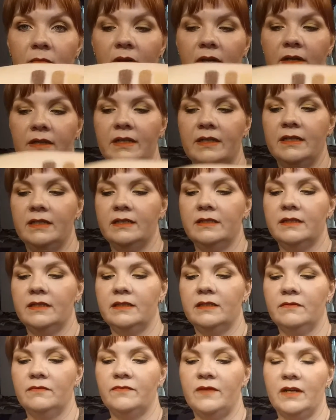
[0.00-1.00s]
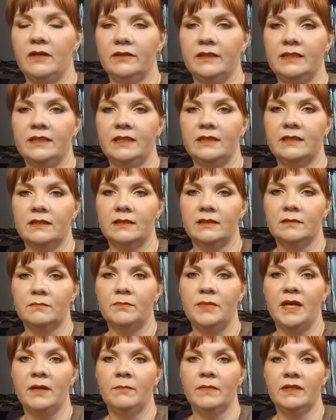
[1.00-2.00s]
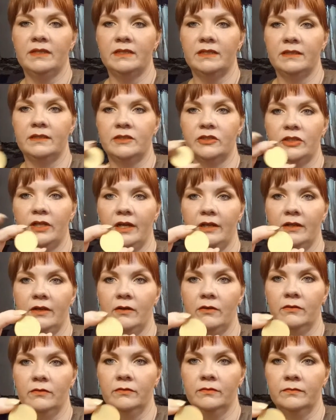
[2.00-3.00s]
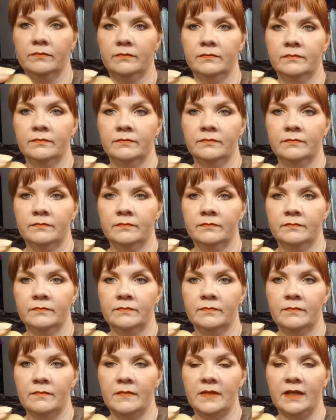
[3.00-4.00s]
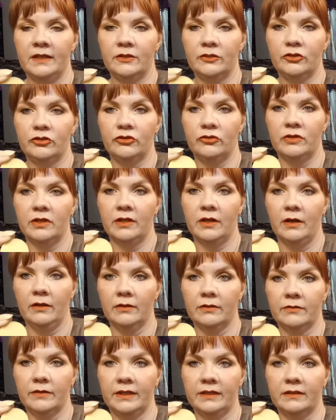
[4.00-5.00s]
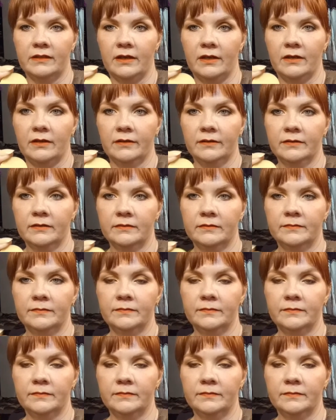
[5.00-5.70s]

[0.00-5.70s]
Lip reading: but it's a fairly decent pigmented shadow. That is true to color right there.